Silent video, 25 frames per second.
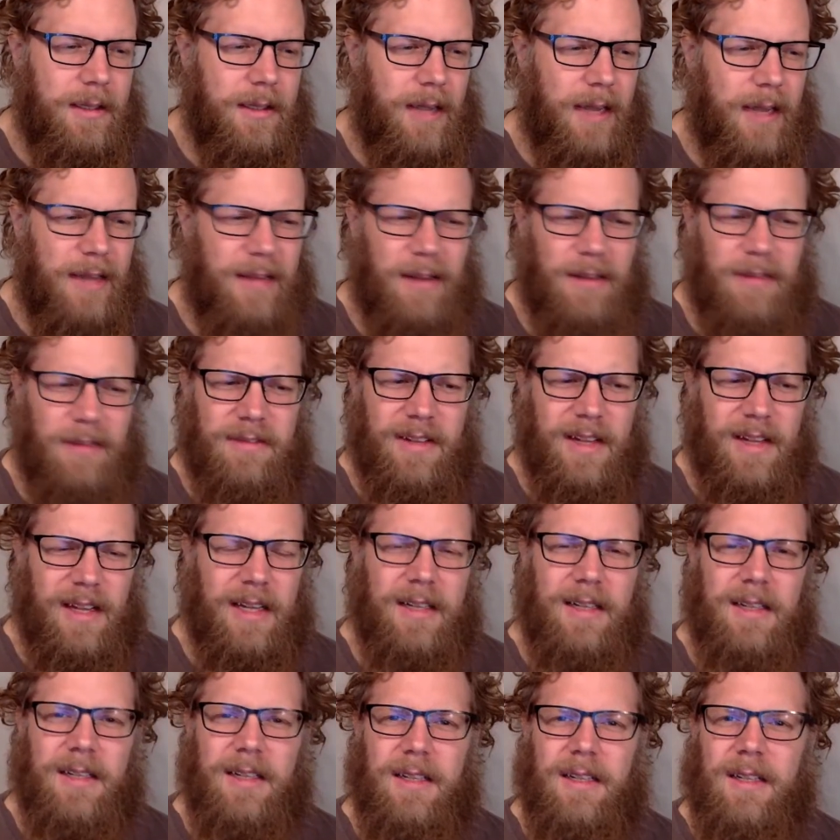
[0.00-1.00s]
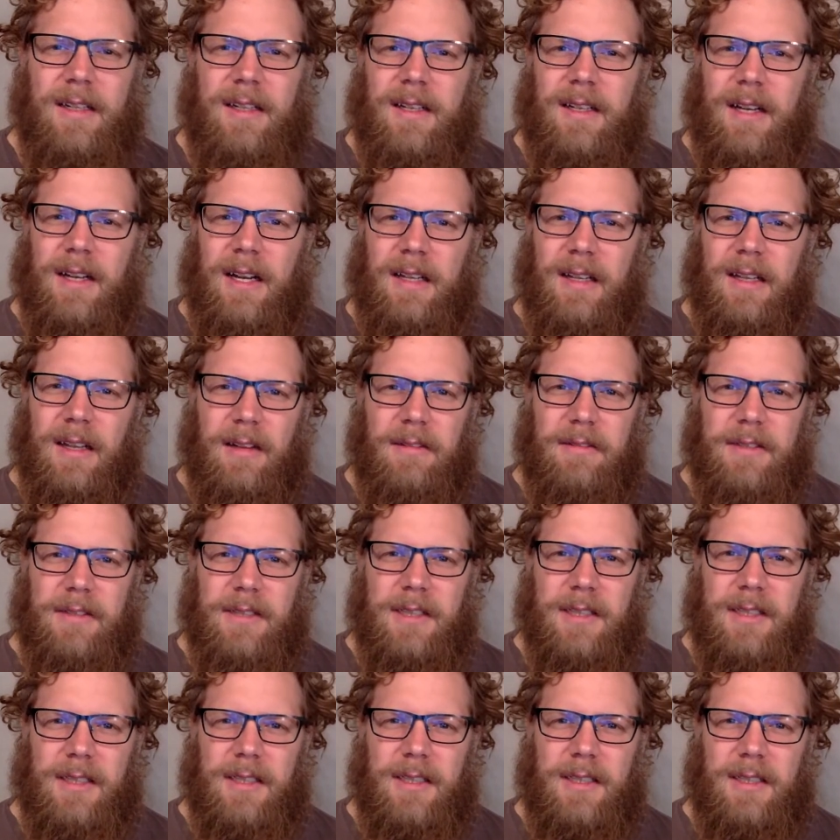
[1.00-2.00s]
I love that. I love
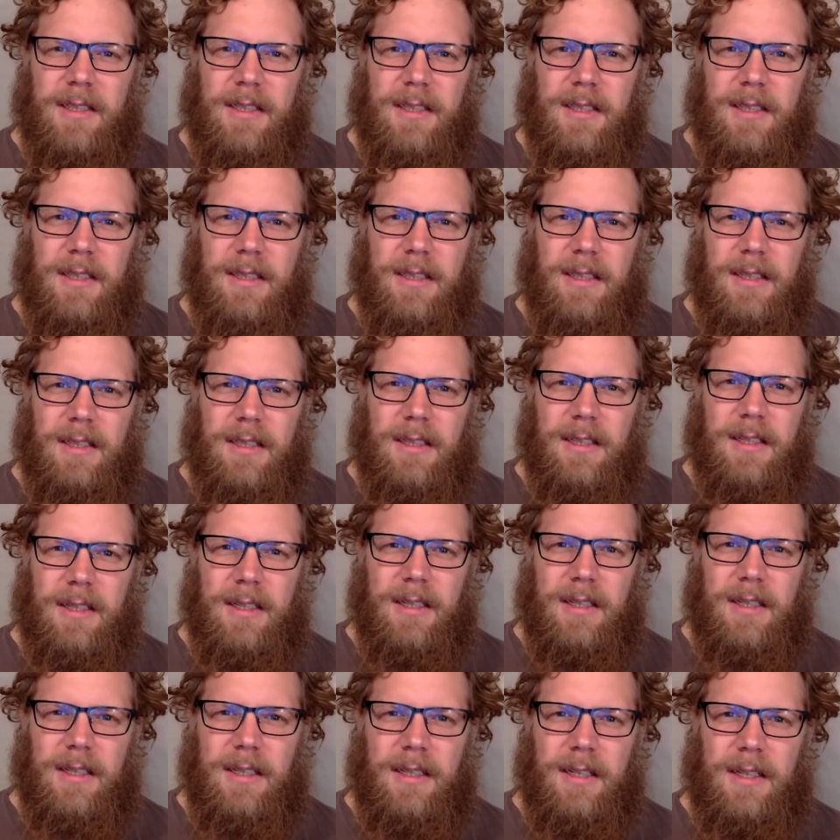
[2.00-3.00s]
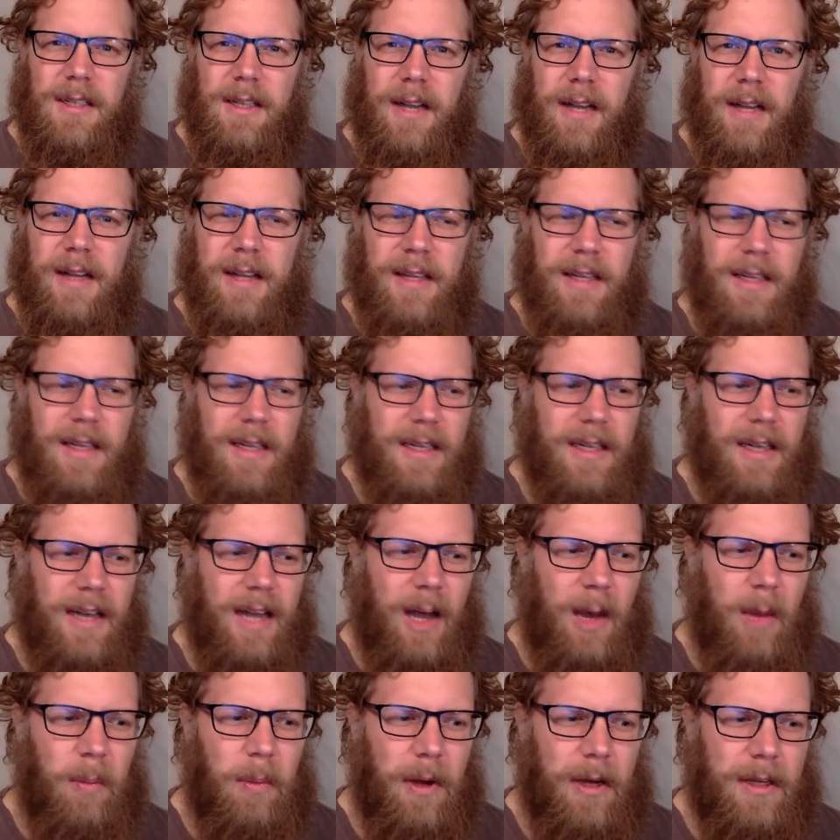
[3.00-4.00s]
it. I think it can
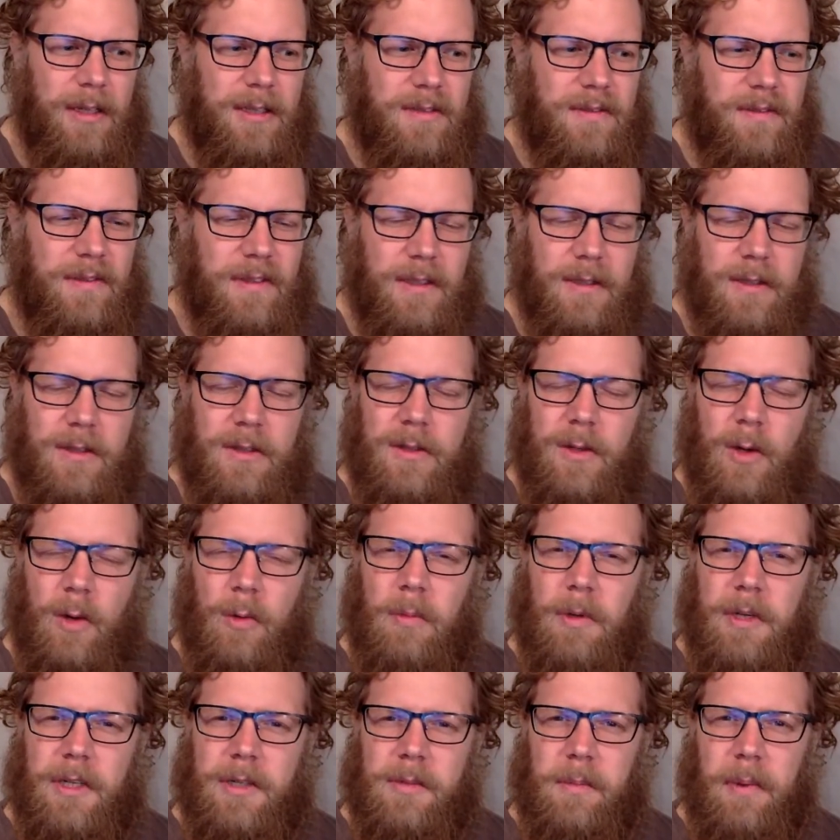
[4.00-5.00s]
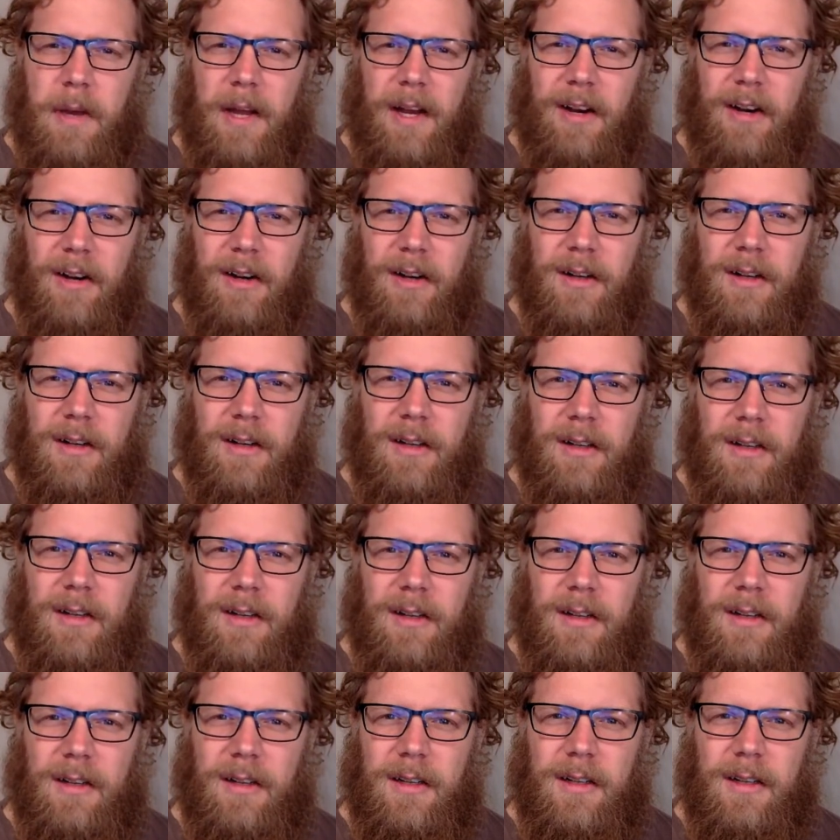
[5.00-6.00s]
help us feel so much better
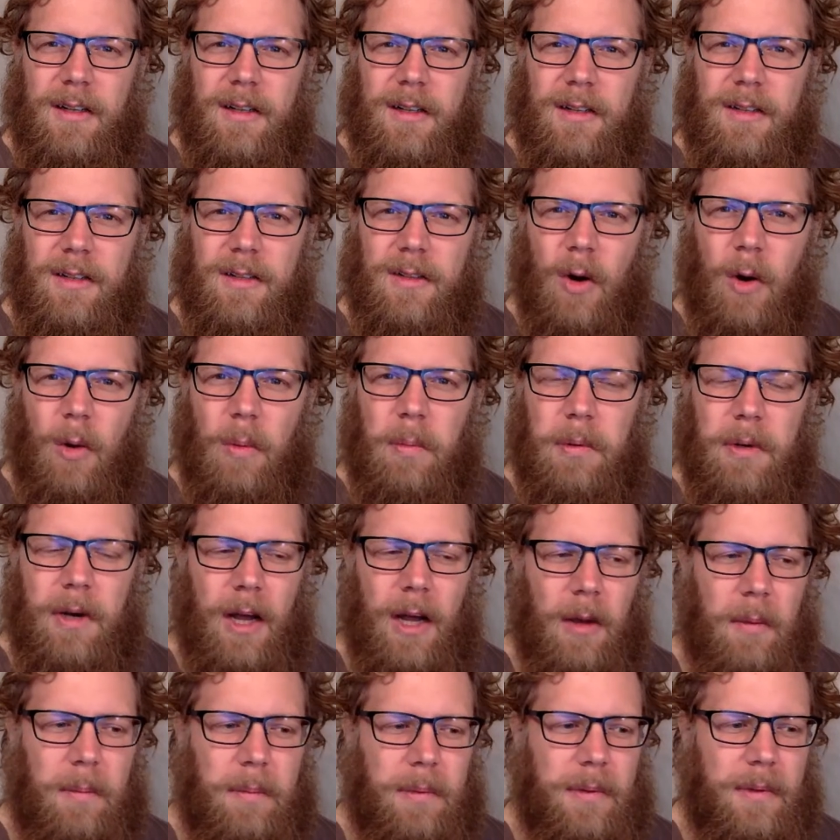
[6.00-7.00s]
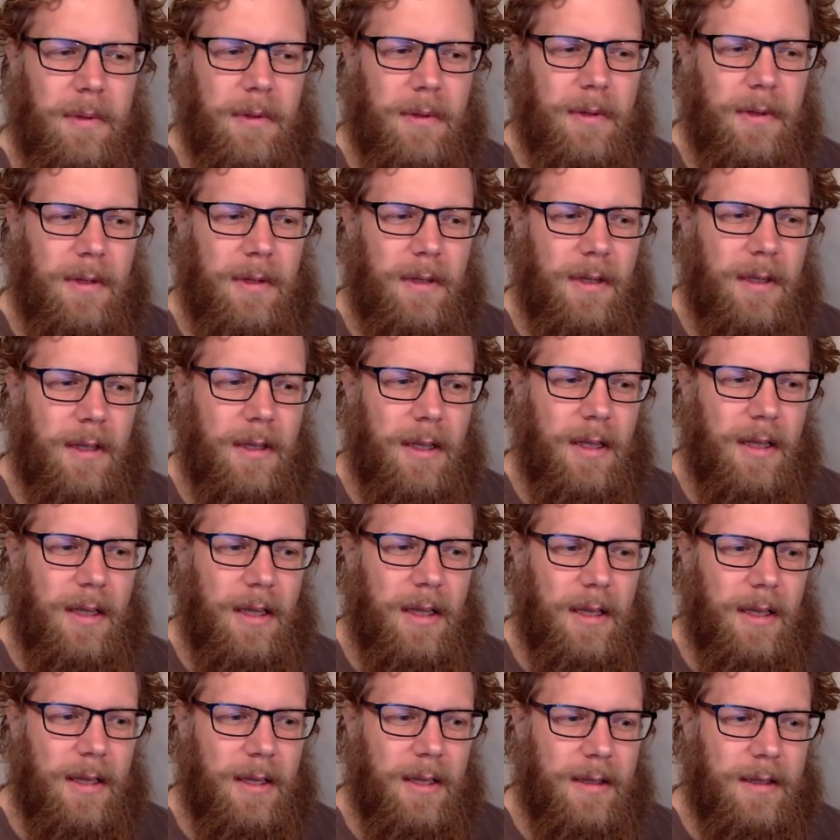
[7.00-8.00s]
to open up
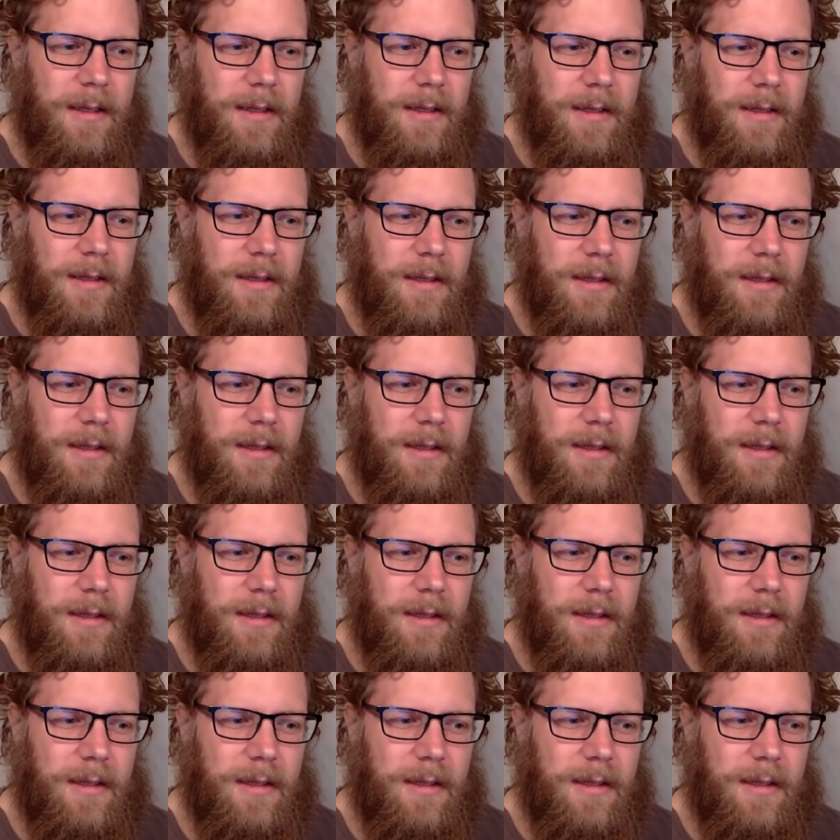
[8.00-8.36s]
and